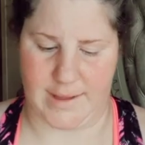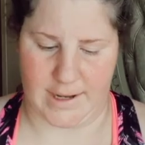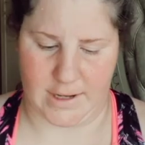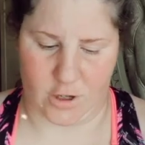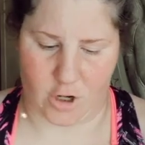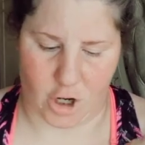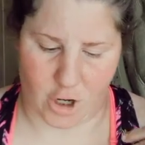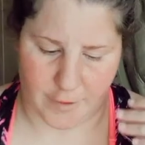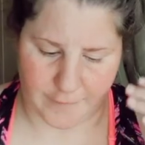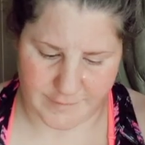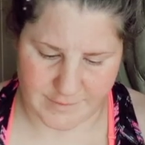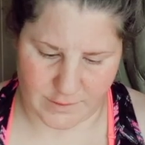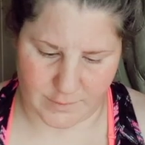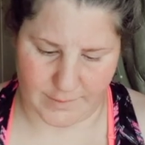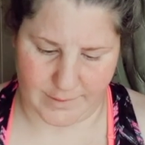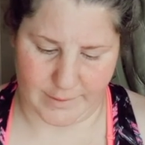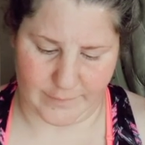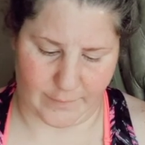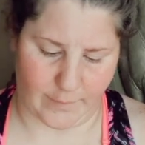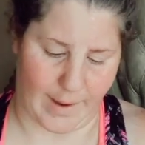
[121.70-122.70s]
then, after
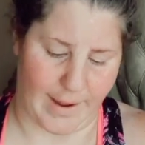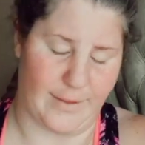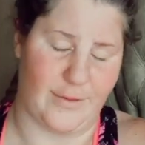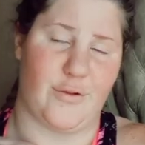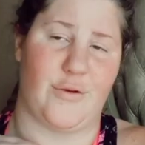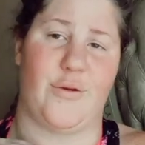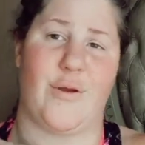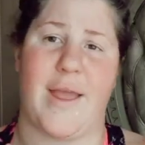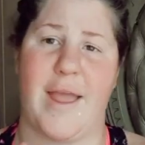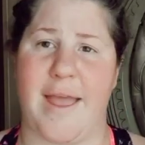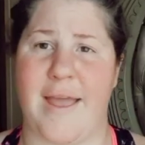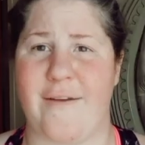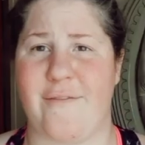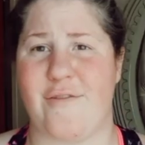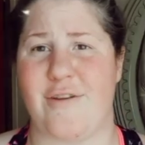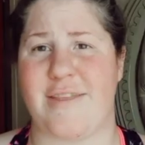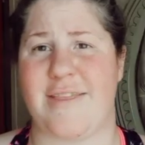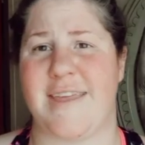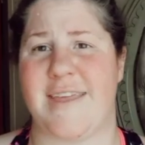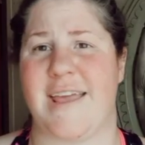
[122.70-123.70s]
we've went through
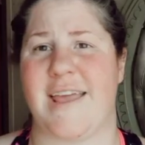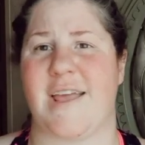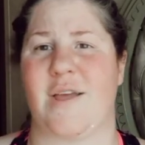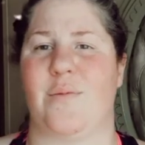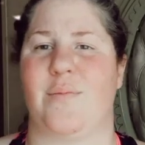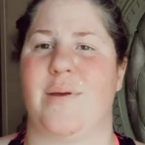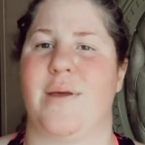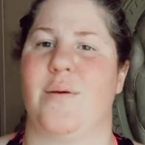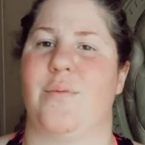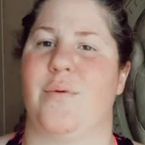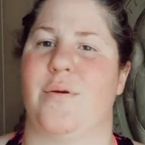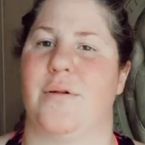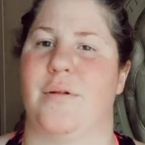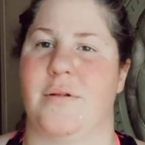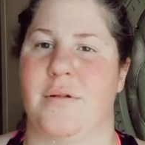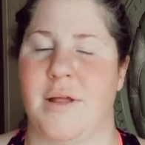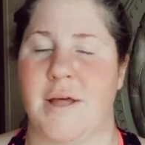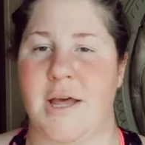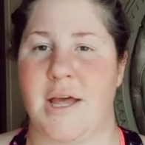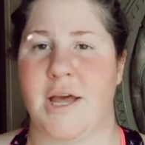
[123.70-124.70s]
everything, we
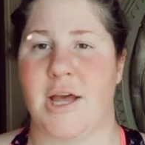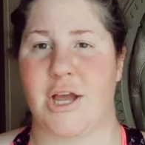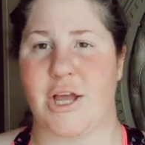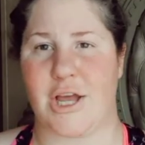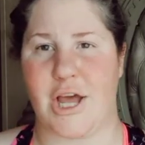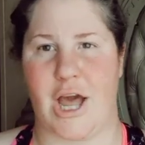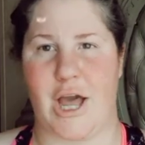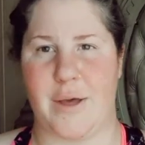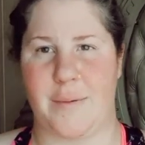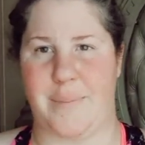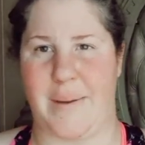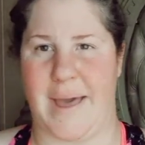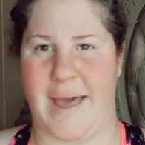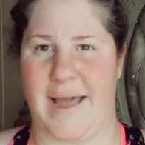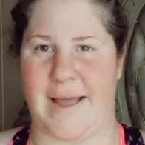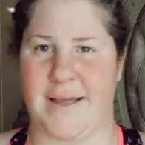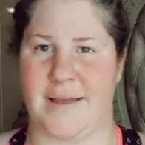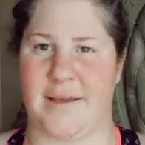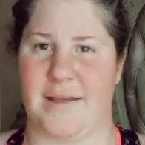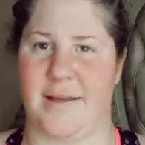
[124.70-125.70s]
will go
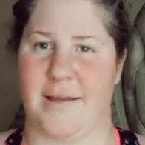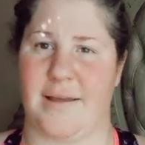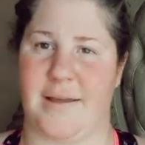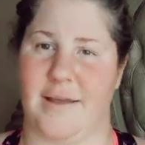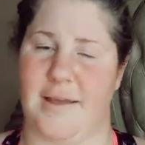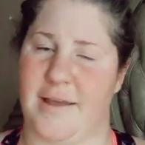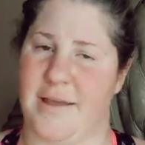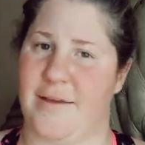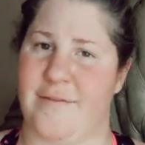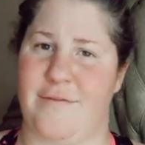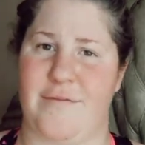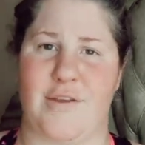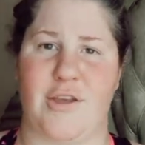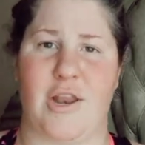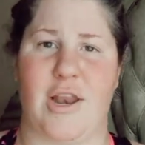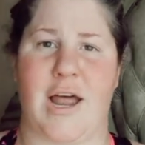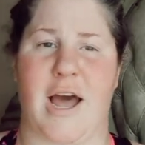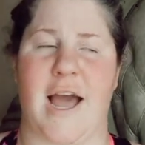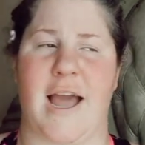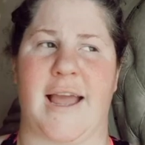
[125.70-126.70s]
back. If
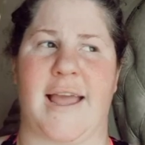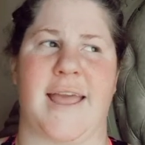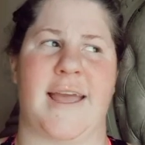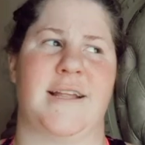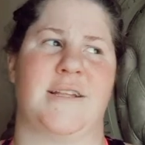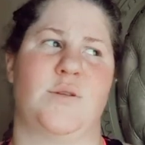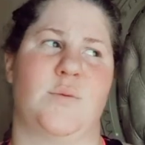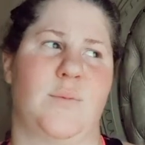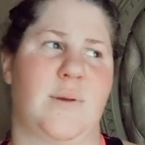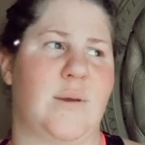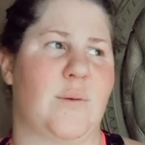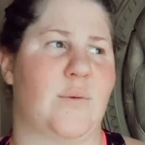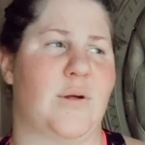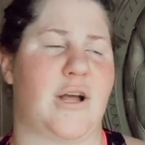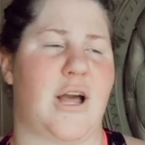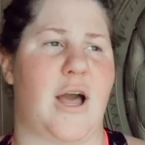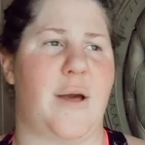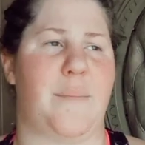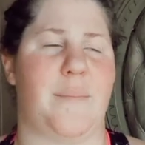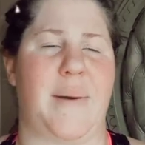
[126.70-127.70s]
you like it, we
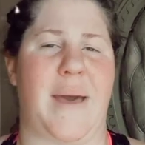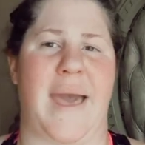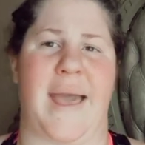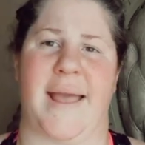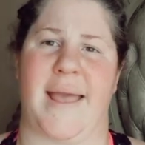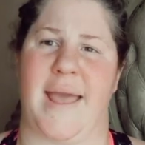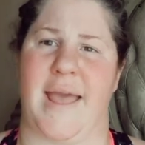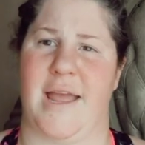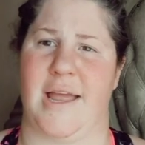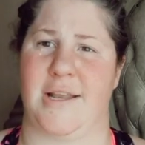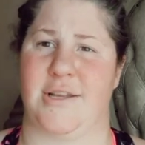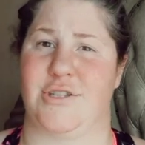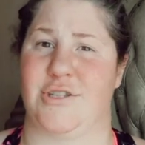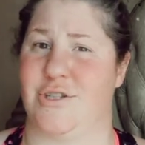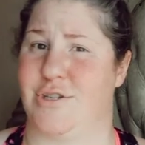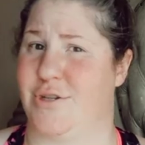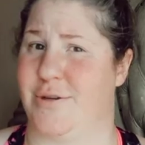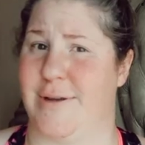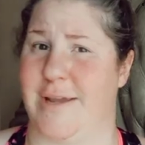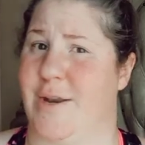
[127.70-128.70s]
will go back and
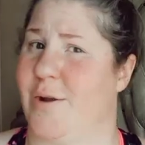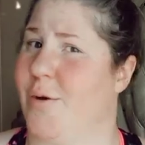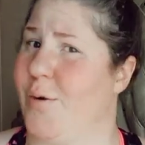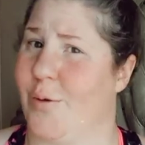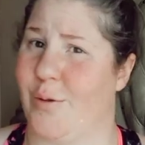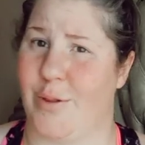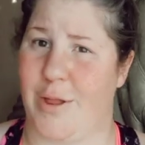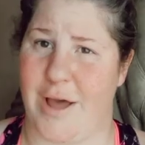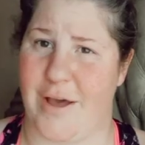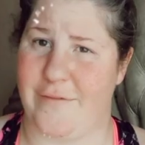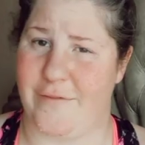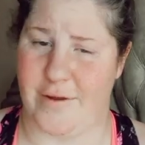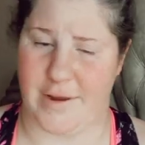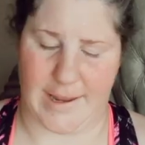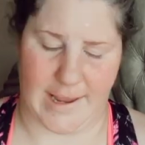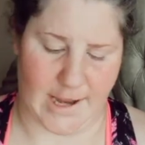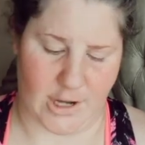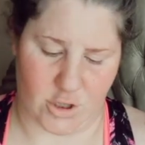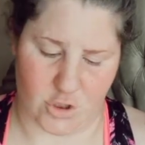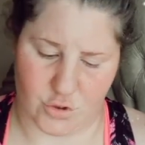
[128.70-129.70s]
do it all over
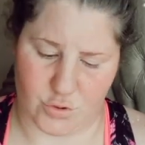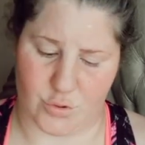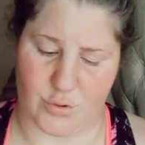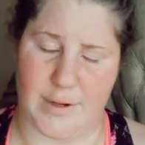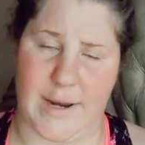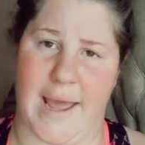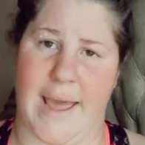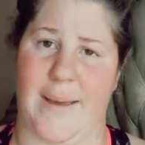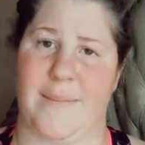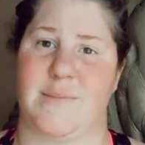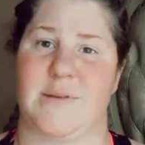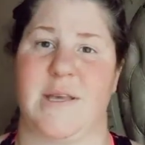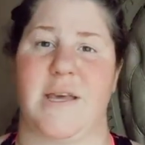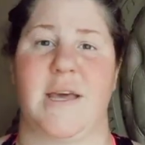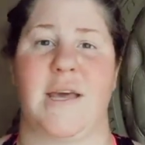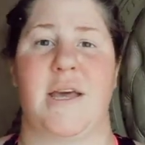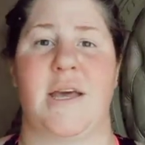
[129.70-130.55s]
again, draw names,